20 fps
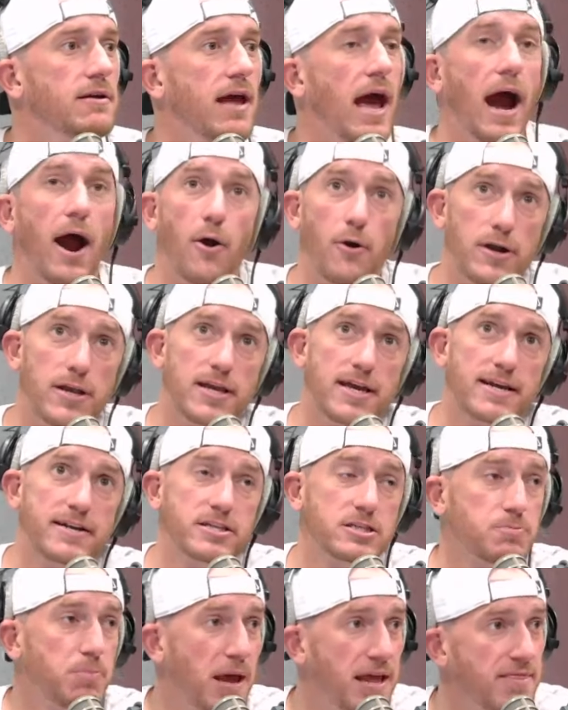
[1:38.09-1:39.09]
how are you going to
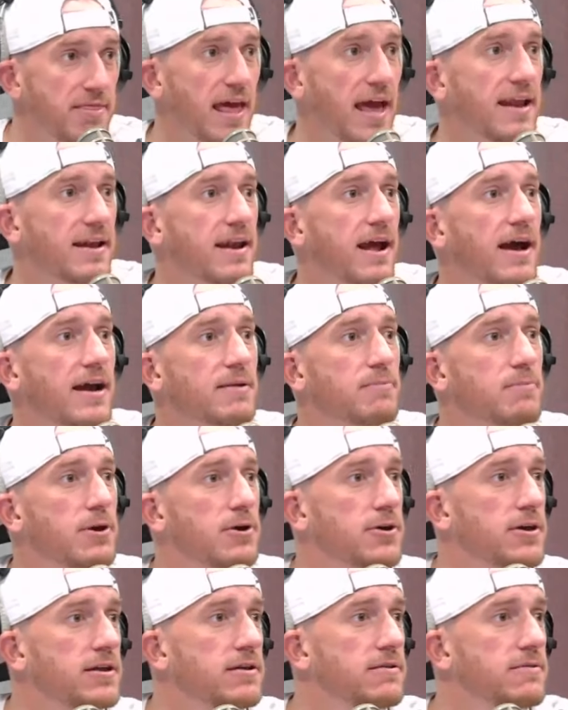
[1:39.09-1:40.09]
spend that nine
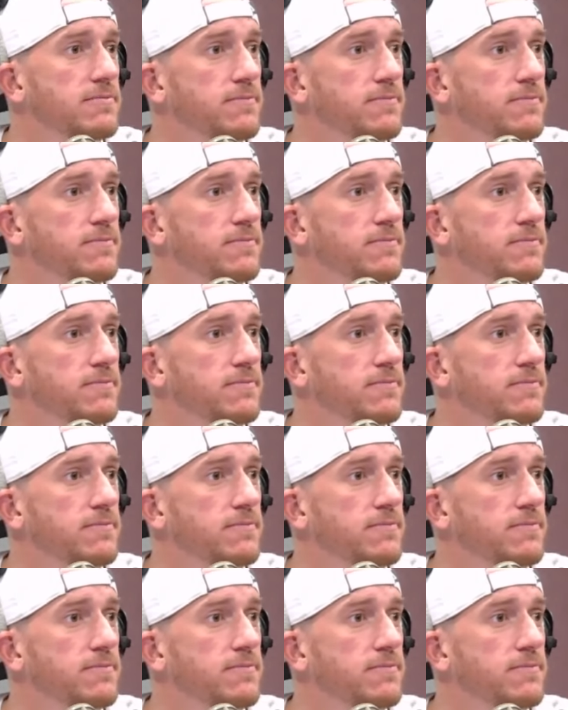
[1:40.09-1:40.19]
million dollars?